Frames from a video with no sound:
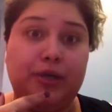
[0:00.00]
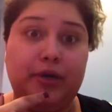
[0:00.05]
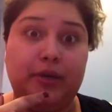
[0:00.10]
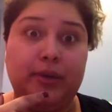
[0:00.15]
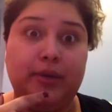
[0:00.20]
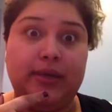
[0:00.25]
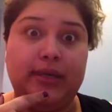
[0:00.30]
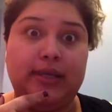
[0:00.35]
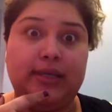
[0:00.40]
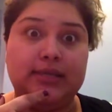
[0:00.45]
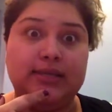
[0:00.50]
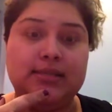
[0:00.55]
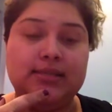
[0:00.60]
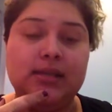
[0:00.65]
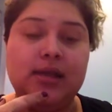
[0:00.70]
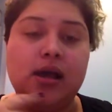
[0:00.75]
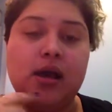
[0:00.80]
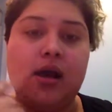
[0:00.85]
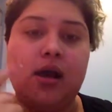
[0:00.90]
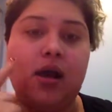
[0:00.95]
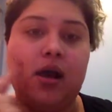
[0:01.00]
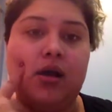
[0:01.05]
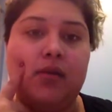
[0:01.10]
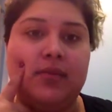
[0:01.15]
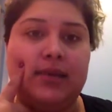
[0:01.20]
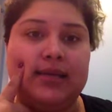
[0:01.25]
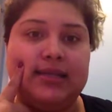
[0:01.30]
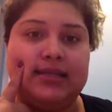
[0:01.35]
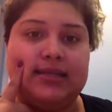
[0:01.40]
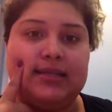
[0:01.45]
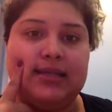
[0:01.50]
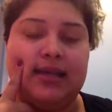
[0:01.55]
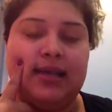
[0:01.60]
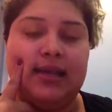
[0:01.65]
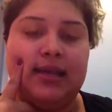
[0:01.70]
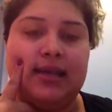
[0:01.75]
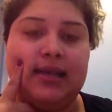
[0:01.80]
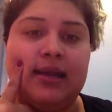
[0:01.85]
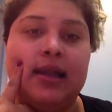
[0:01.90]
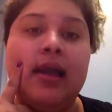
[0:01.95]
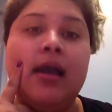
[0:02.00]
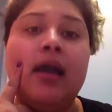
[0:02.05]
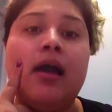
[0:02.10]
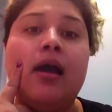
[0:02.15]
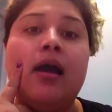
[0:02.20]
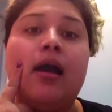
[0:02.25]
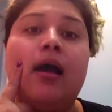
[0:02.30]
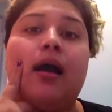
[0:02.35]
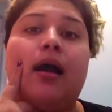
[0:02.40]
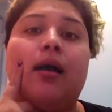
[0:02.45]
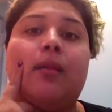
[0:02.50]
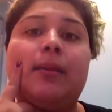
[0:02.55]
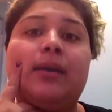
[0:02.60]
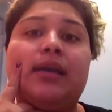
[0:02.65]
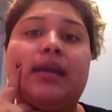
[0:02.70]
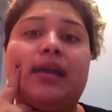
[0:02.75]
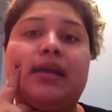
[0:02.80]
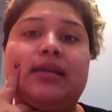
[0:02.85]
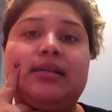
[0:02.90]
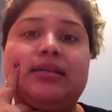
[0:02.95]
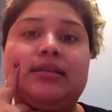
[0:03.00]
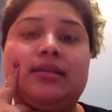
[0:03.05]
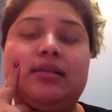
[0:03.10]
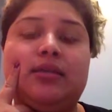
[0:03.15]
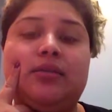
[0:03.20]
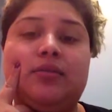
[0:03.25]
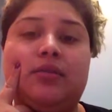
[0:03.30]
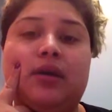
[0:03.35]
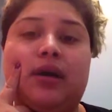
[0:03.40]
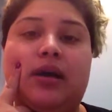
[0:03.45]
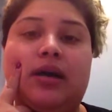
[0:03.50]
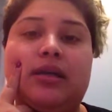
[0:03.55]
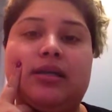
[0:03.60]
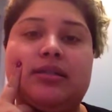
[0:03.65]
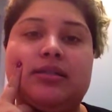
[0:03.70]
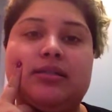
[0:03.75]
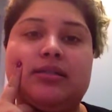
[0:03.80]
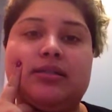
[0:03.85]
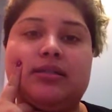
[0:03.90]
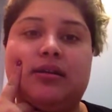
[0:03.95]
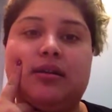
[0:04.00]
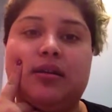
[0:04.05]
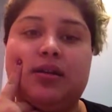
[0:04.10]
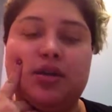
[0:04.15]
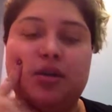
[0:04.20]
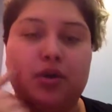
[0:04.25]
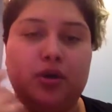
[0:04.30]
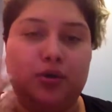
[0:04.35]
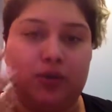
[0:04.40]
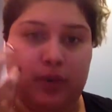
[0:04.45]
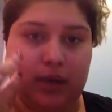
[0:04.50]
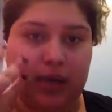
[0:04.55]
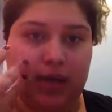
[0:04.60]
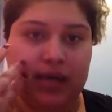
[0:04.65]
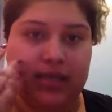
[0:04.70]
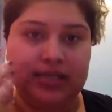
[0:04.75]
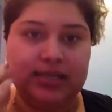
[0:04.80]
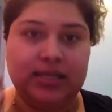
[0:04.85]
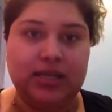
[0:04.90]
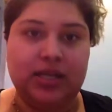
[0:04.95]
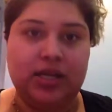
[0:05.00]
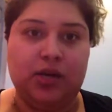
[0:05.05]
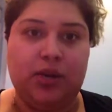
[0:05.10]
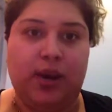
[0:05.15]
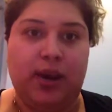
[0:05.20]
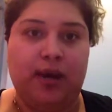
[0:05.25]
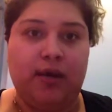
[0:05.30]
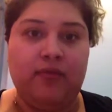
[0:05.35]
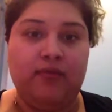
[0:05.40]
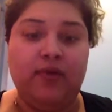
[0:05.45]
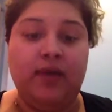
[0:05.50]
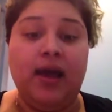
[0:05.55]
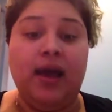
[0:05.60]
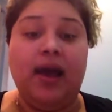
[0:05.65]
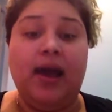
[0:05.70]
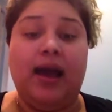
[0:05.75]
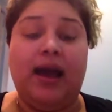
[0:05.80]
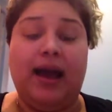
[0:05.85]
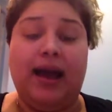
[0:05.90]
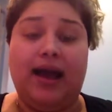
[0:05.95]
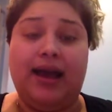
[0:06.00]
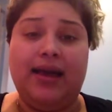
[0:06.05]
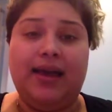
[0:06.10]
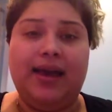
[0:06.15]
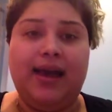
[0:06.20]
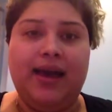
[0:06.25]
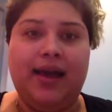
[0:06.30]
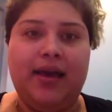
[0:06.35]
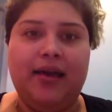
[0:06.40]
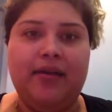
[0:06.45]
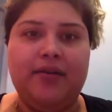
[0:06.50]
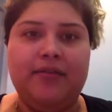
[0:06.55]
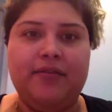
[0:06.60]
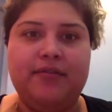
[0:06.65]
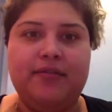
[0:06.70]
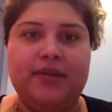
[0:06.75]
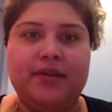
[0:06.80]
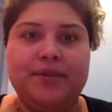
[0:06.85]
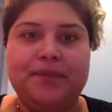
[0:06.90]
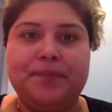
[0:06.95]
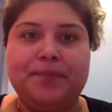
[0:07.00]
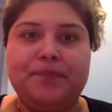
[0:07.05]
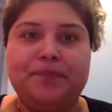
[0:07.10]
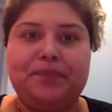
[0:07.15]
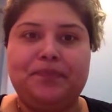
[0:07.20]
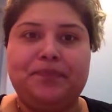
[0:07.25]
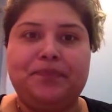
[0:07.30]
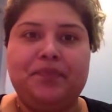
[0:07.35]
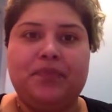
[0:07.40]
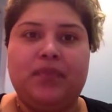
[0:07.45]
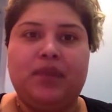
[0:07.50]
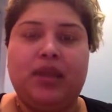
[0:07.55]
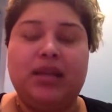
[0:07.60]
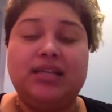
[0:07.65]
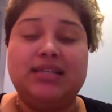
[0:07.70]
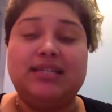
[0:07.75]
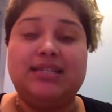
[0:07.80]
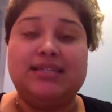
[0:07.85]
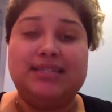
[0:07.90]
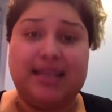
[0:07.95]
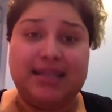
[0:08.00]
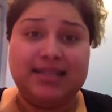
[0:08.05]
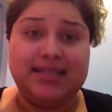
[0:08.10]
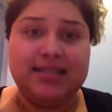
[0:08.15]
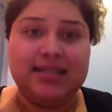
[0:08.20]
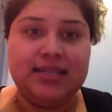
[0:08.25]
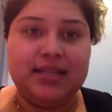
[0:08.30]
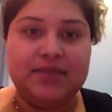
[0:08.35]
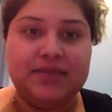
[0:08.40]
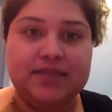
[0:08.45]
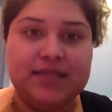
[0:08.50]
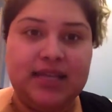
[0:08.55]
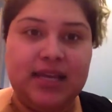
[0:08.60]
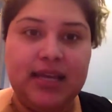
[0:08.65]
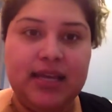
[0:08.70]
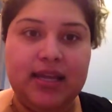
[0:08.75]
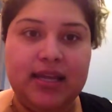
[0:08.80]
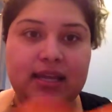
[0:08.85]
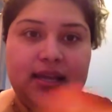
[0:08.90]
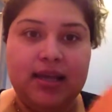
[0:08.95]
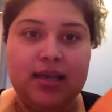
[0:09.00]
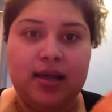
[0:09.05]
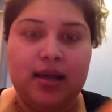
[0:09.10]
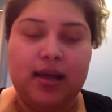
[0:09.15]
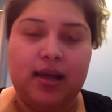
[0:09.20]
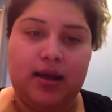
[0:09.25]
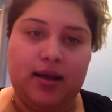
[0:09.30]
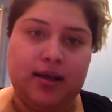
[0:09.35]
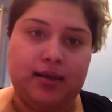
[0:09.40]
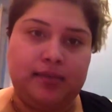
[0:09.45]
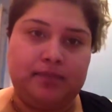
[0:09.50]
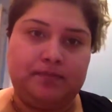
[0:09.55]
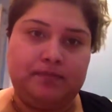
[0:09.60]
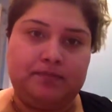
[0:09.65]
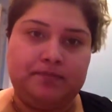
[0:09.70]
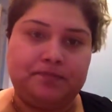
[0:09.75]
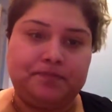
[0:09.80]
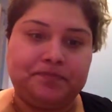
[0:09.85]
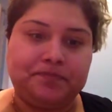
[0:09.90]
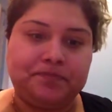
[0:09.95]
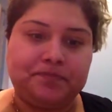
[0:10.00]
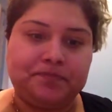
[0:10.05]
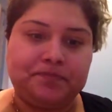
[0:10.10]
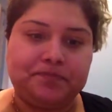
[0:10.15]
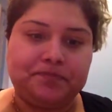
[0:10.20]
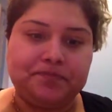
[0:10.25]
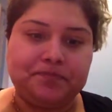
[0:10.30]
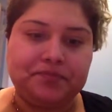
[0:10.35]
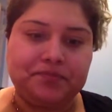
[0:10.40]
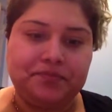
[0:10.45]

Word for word: like a no, I guess, on my skin. Um, in case you guys know what kind of skin you have, I have sensitive skin. Um,